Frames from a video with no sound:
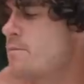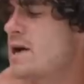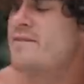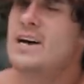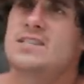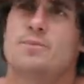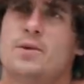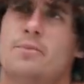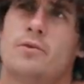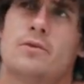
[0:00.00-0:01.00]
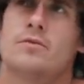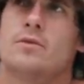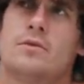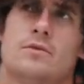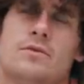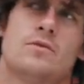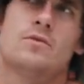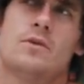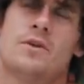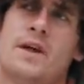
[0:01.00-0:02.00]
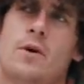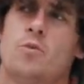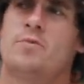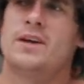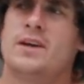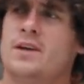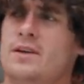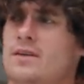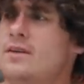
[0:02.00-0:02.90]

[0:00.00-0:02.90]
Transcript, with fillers: My advice to people on that would be,